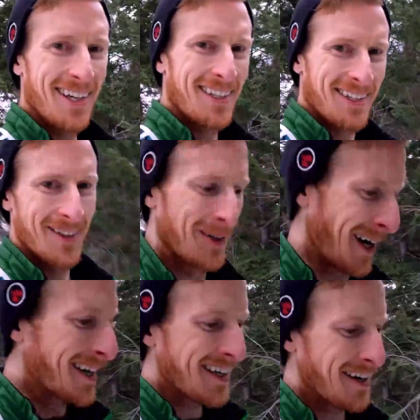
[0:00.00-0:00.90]
guys the story.
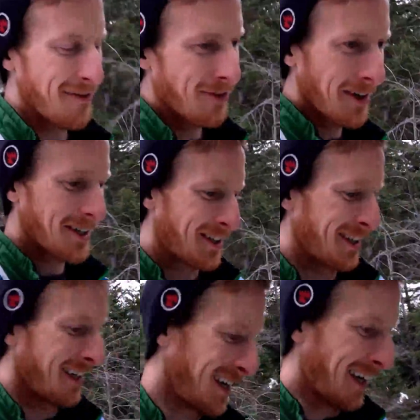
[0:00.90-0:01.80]
I didn't get any footage.
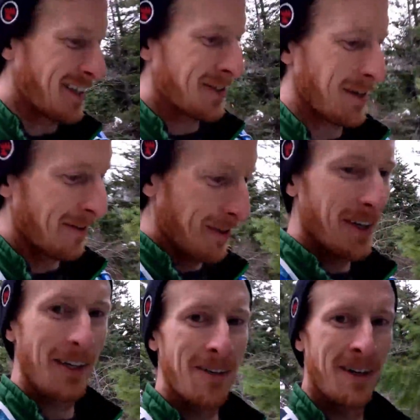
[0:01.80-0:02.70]
I didn't shoot any
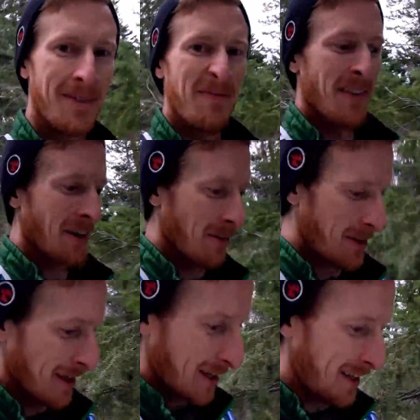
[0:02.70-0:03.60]
video
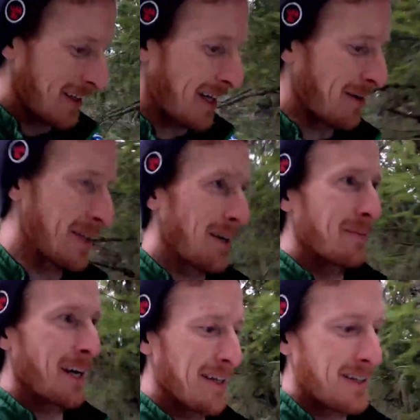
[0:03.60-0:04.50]
when the guy was
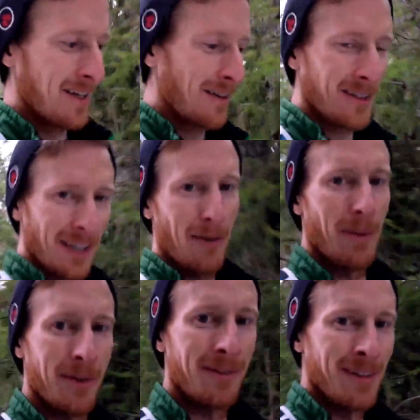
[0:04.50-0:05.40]
helping me out of the snow, because that would
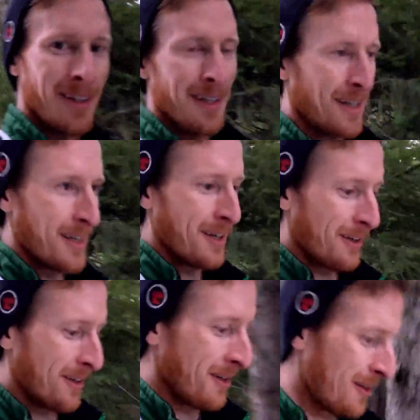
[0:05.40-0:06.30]
have been
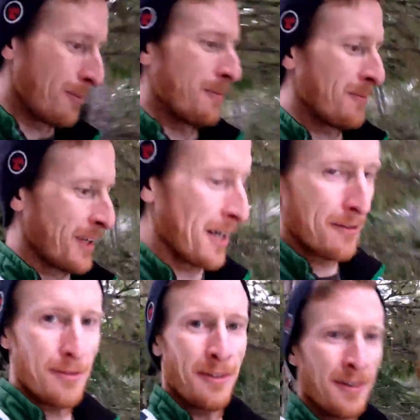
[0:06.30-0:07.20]
kind
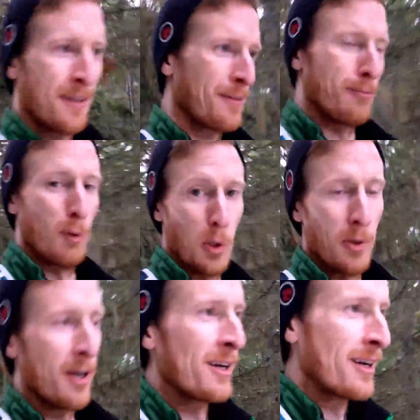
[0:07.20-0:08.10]
of rude.